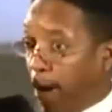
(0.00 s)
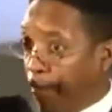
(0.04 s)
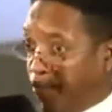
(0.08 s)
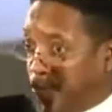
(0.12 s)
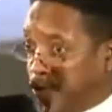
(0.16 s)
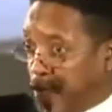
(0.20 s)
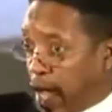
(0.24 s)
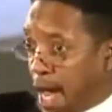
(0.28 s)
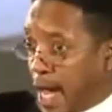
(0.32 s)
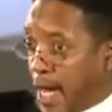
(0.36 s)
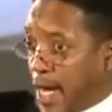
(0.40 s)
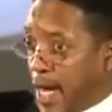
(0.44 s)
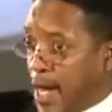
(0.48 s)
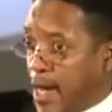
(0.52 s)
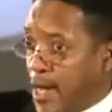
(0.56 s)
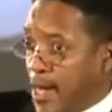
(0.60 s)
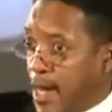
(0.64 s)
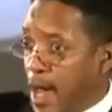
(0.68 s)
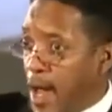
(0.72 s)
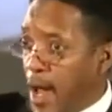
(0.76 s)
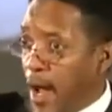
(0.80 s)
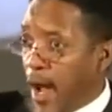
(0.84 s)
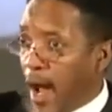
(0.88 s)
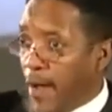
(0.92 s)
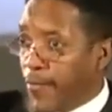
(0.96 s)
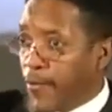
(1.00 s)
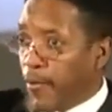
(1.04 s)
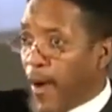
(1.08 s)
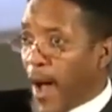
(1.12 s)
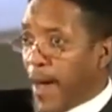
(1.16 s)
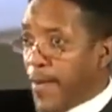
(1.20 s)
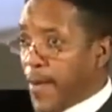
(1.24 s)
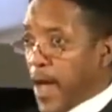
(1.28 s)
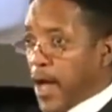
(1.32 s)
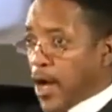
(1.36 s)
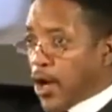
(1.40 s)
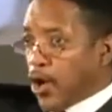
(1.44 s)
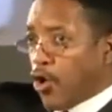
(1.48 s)
Obtaining of the
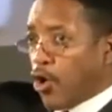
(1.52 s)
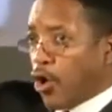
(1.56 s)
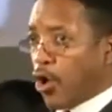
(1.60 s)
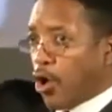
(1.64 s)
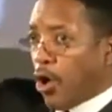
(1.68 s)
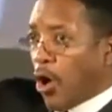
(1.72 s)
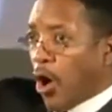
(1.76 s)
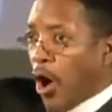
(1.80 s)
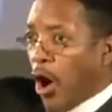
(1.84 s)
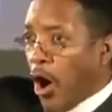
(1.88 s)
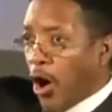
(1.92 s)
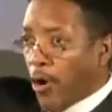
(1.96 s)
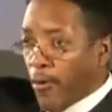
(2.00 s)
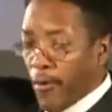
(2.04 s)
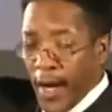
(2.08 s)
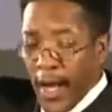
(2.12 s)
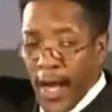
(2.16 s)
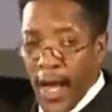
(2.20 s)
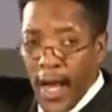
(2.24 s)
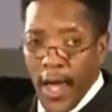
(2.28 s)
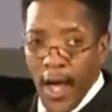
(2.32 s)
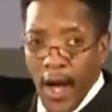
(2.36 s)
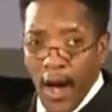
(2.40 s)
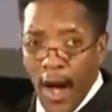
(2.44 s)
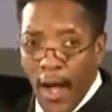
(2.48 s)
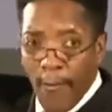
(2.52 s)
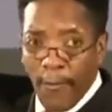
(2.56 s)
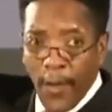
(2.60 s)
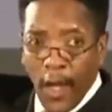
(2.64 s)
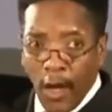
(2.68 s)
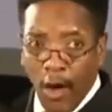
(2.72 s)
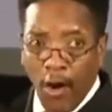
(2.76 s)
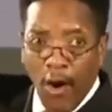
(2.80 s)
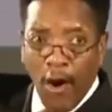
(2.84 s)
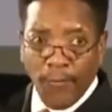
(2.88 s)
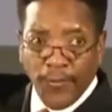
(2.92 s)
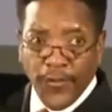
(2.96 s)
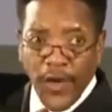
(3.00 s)
what? Glory of the
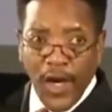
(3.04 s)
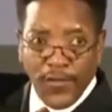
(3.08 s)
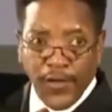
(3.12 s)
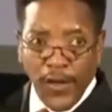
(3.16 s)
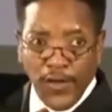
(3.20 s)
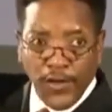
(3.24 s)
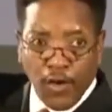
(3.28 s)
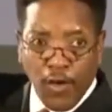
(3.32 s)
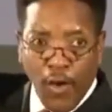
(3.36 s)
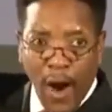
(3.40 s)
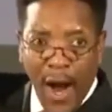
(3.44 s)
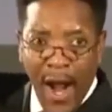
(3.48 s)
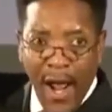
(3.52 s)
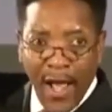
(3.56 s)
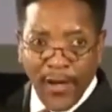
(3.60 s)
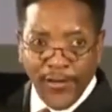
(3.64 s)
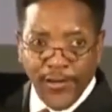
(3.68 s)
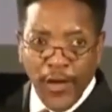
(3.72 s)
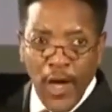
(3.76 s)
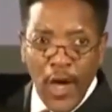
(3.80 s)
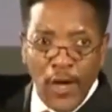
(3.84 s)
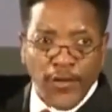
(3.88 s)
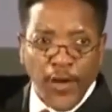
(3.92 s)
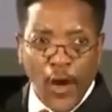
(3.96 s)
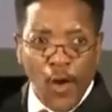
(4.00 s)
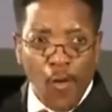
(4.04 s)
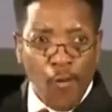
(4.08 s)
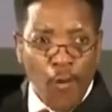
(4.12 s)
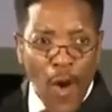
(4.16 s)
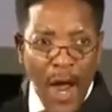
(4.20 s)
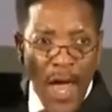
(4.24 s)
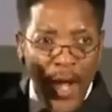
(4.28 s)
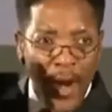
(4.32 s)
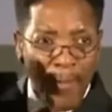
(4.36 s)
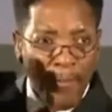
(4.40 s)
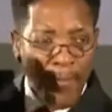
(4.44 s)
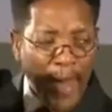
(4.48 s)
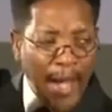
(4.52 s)
Lord Jesus Christ. So
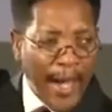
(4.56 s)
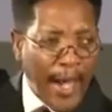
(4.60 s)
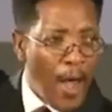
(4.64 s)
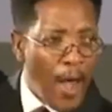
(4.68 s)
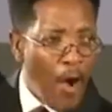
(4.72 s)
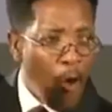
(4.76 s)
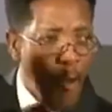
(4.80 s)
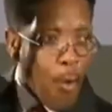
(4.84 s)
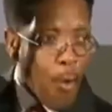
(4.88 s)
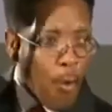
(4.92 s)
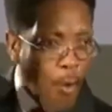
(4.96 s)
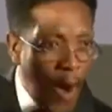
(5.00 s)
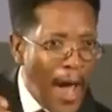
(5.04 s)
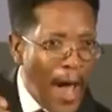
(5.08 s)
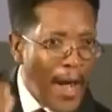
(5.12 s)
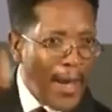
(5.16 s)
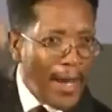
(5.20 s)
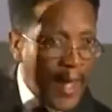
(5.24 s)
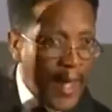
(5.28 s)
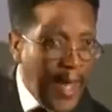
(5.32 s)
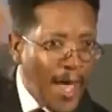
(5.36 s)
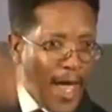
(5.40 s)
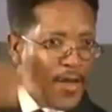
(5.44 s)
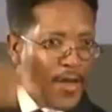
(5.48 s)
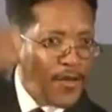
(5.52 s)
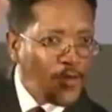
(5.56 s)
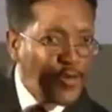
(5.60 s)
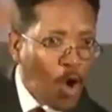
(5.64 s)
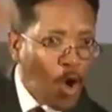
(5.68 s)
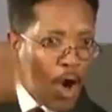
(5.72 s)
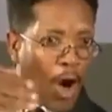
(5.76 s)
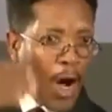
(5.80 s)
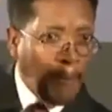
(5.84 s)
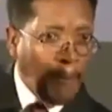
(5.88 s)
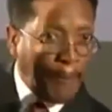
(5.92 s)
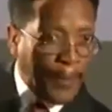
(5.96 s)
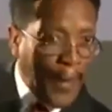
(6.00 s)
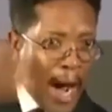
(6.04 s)
wait a minute. What is
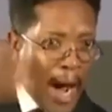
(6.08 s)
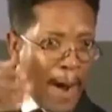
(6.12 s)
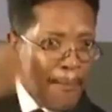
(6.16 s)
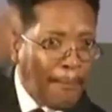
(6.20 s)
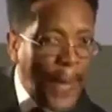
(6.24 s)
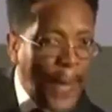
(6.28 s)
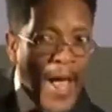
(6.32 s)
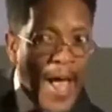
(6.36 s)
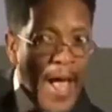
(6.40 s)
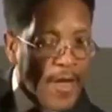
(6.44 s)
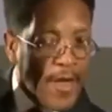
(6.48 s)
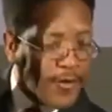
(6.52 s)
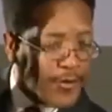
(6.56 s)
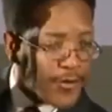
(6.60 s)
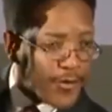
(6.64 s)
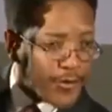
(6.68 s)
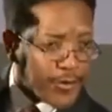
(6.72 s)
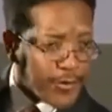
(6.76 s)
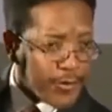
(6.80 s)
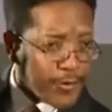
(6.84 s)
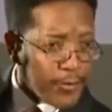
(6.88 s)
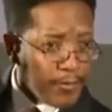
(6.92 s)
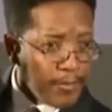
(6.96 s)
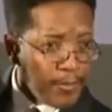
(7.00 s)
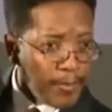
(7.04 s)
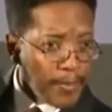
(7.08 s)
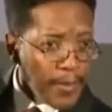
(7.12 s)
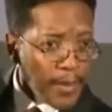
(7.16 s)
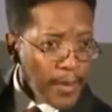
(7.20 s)
your purpose?